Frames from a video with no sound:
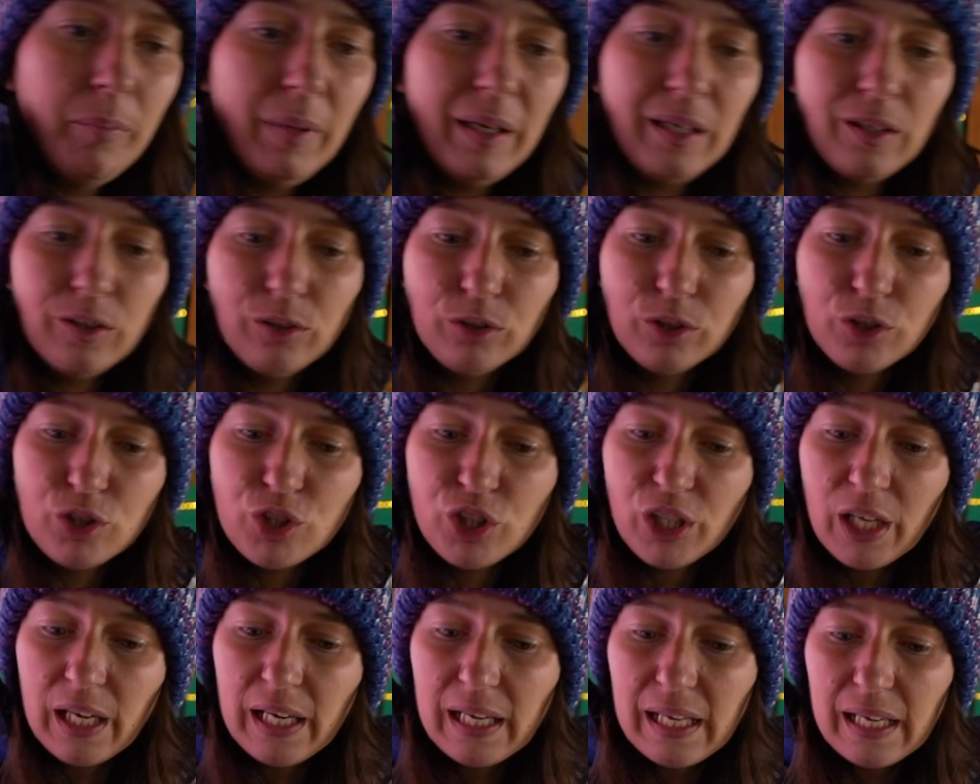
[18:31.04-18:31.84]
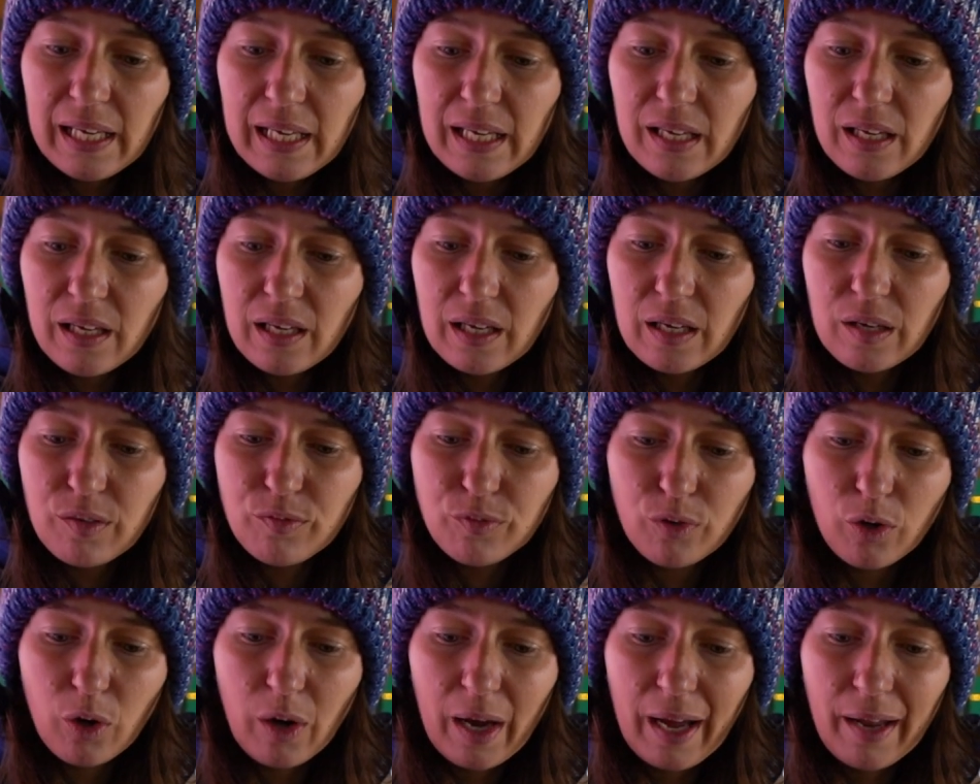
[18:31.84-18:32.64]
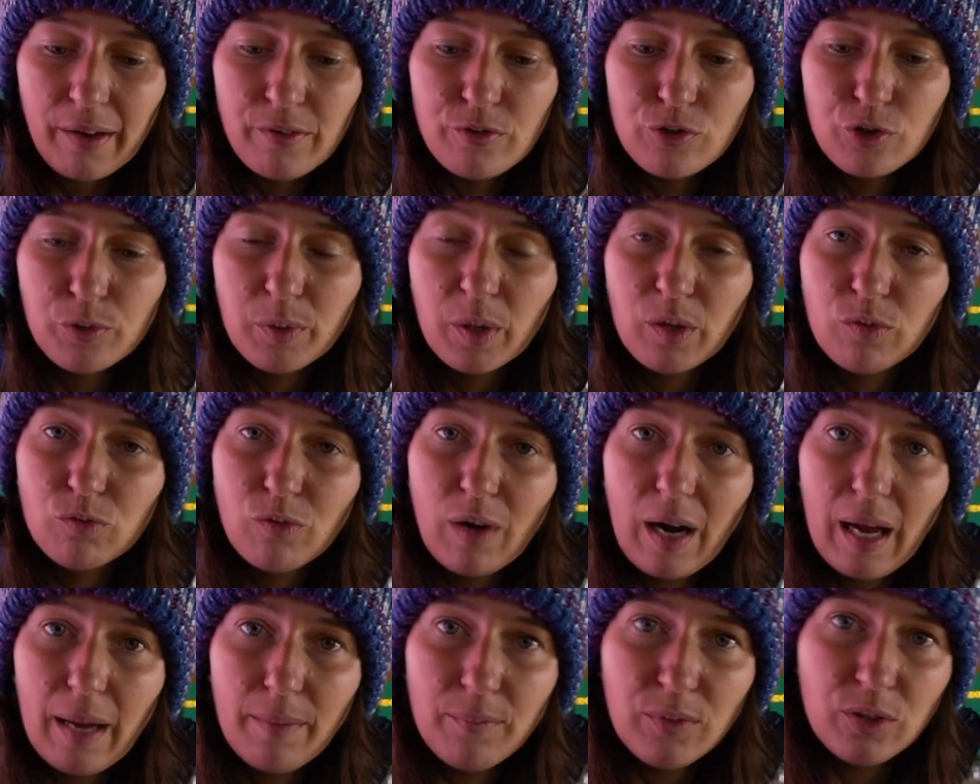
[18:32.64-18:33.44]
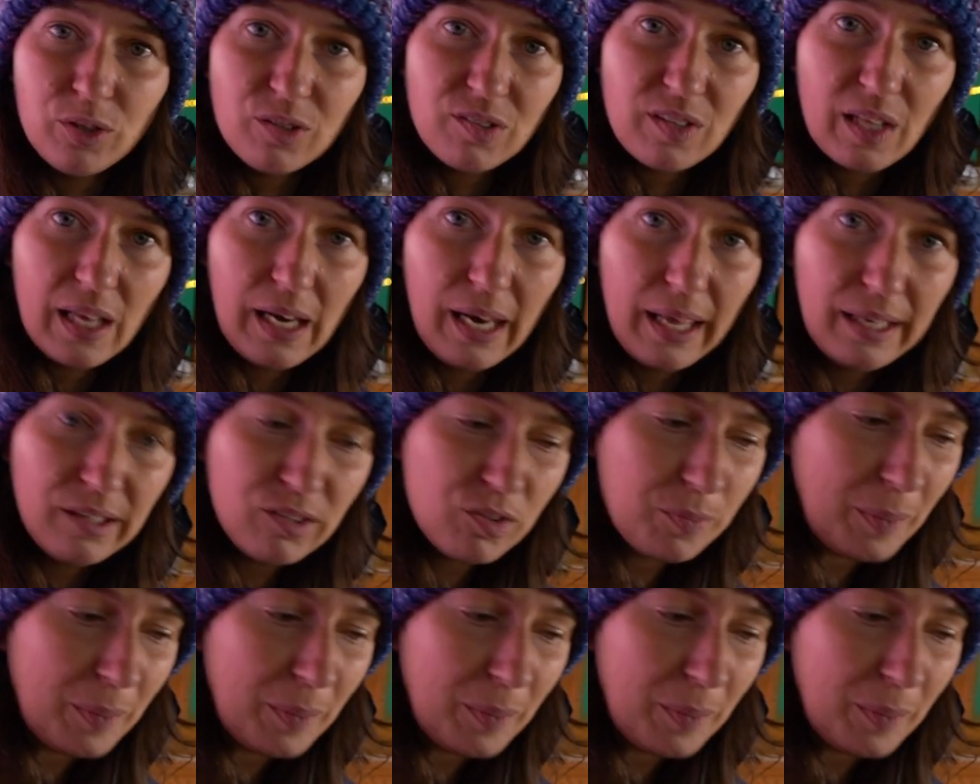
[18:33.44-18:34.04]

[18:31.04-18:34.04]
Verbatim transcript: pickled chili for Andrew and Ram because they like